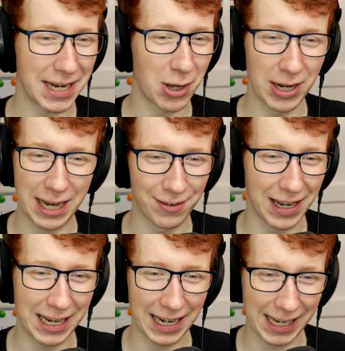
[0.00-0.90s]
gotta give it
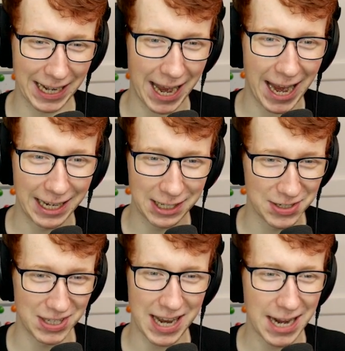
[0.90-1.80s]
like a, like an eight,
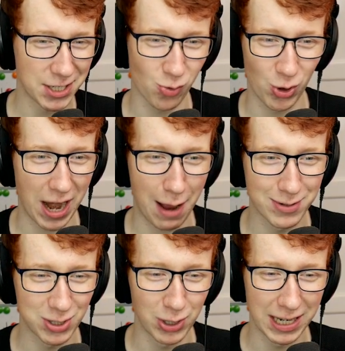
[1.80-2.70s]
because the catches were
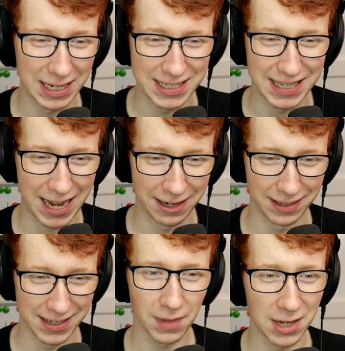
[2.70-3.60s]
absolutely insane in
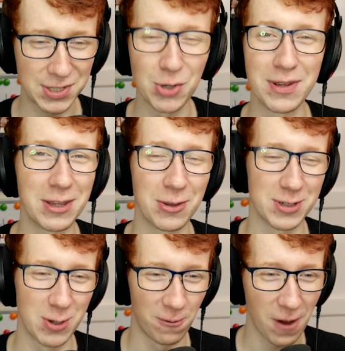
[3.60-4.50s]
this, assuming that there
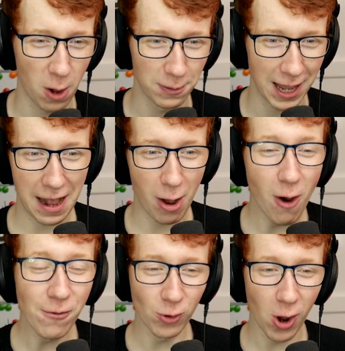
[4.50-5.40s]
was no foul play.
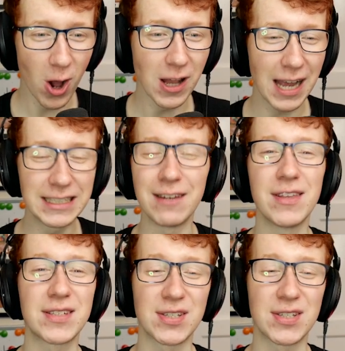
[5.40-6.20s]
Overall, I'd give this a